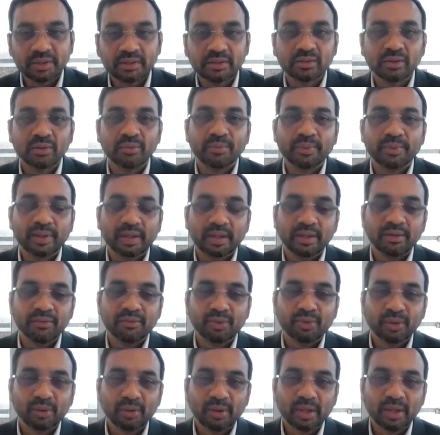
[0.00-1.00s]
So if
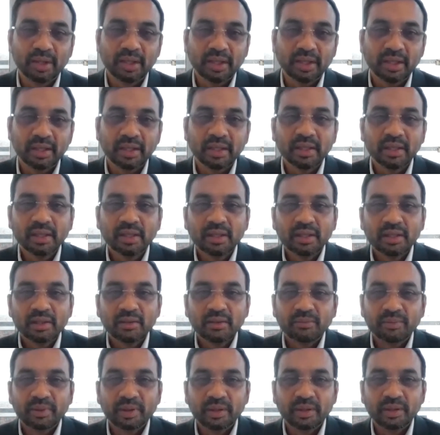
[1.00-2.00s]
you look at it,
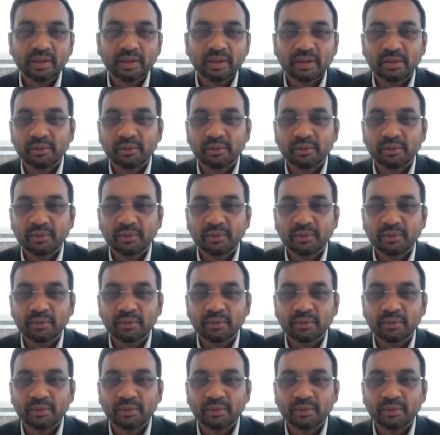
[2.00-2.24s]
we